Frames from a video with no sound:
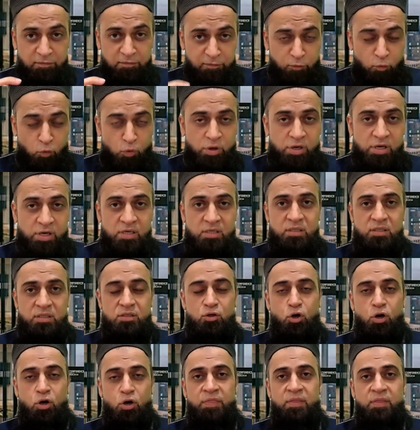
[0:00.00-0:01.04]
focus
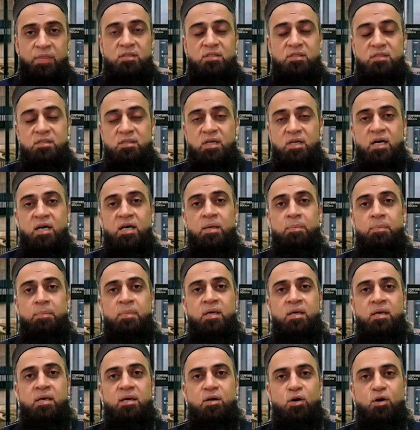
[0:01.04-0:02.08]
on the
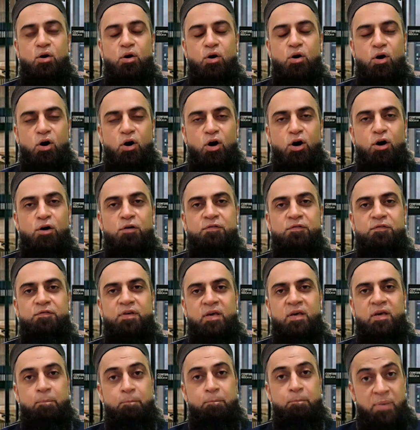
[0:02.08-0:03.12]
timing of
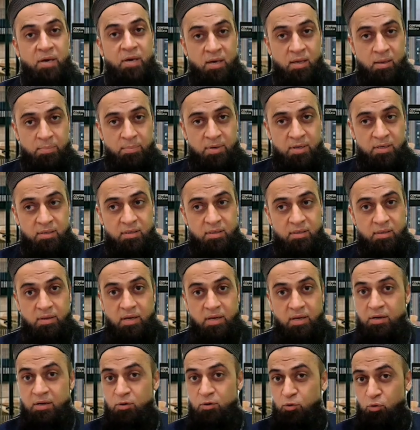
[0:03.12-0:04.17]
impairment.
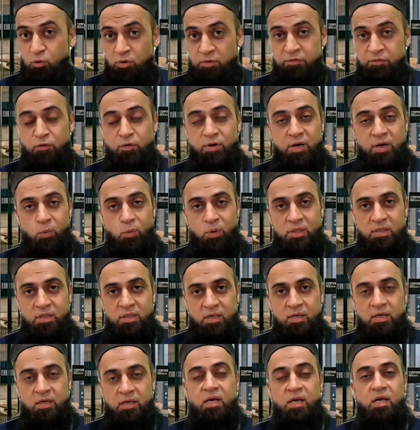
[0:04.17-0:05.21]
And don't forget one
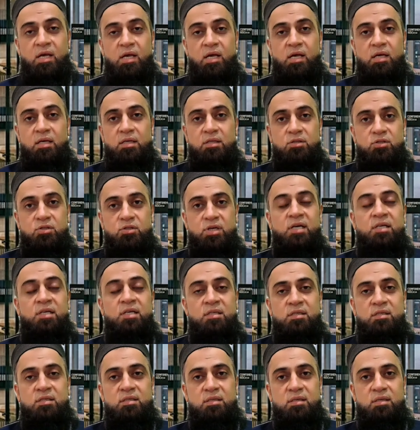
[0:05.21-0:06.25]
thing,
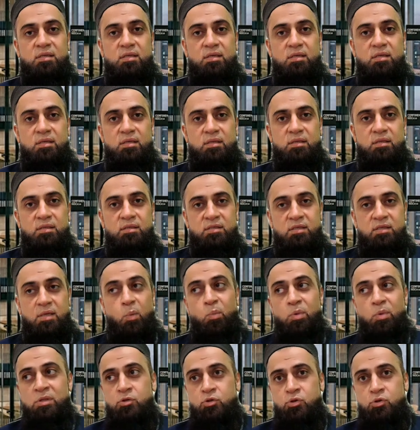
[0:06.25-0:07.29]
just
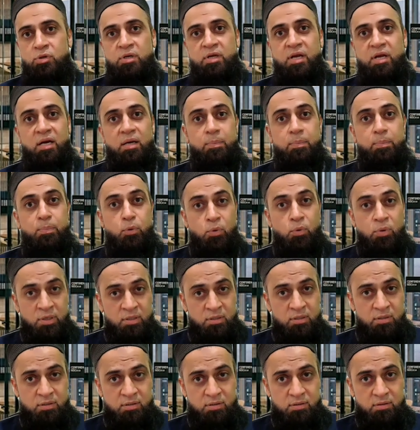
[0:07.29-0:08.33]
someone should get
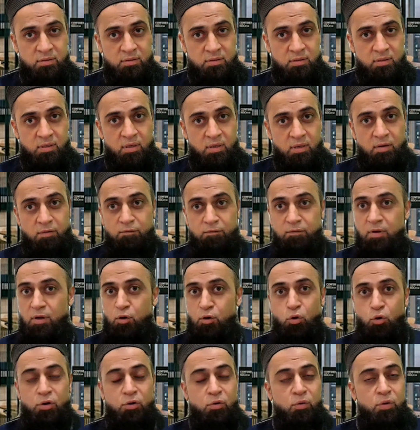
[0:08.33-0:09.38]
bonus. We are
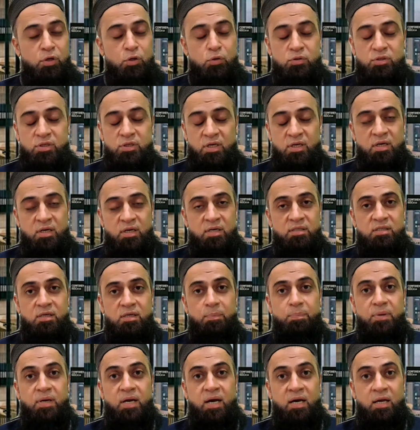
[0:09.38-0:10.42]
not going to say it is a
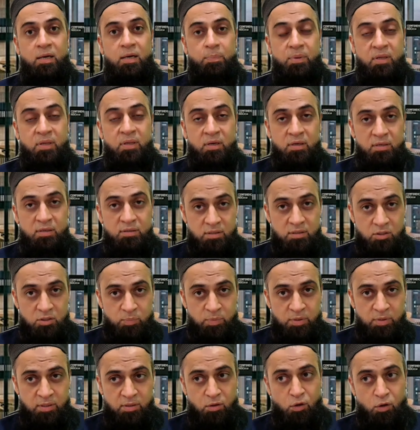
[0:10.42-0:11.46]
prior period
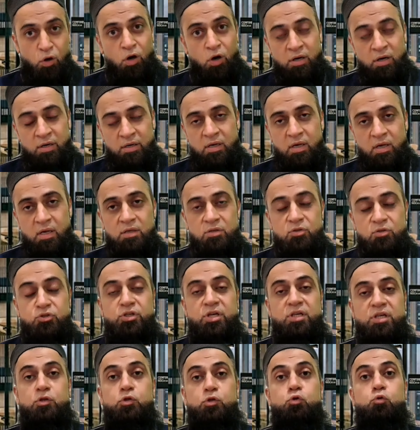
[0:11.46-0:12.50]
adjustment, or
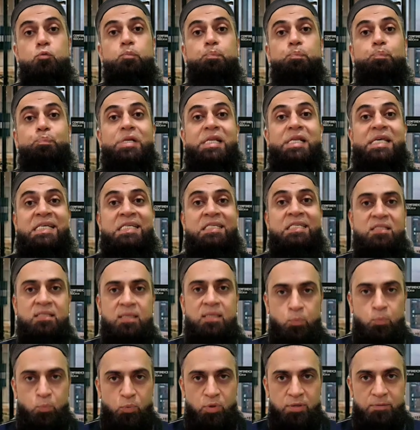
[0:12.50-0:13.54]
just to please
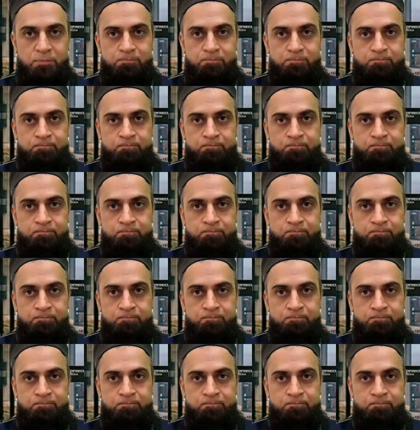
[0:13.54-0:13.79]
someone